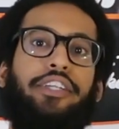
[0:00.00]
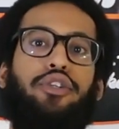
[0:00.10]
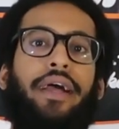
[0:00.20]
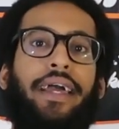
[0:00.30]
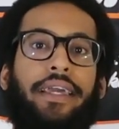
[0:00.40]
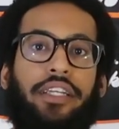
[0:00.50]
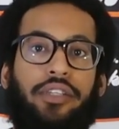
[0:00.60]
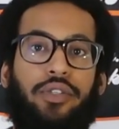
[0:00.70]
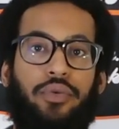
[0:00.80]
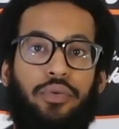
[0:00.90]

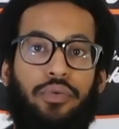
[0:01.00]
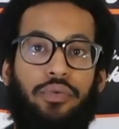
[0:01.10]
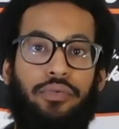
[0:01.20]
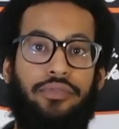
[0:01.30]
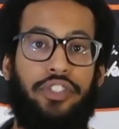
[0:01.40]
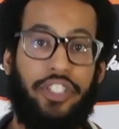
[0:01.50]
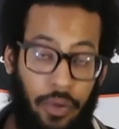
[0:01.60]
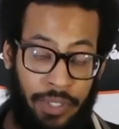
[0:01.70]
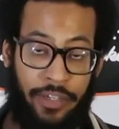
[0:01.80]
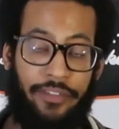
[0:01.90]
trying to
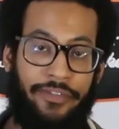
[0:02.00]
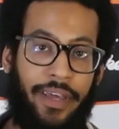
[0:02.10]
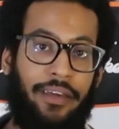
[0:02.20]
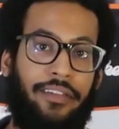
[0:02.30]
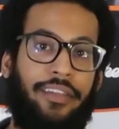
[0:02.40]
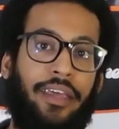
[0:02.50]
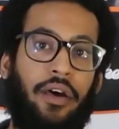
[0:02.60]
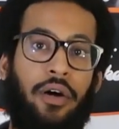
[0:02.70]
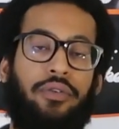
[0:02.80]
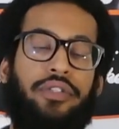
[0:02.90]
show good faith and
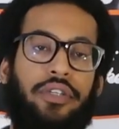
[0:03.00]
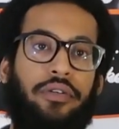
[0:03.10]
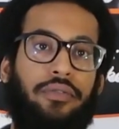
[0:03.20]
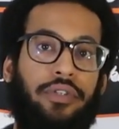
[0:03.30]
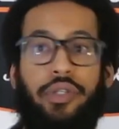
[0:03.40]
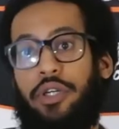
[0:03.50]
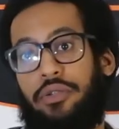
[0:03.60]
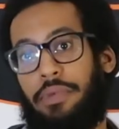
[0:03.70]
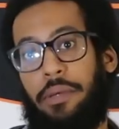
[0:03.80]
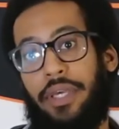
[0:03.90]
also, who
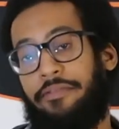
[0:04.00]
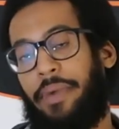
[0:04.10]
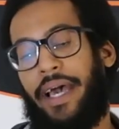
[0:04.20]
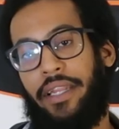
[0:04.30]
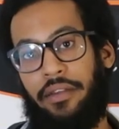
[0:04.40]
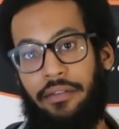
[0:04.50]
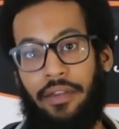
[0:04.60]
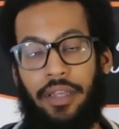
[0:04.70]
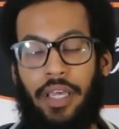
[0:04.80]
knows, maybe if Biden,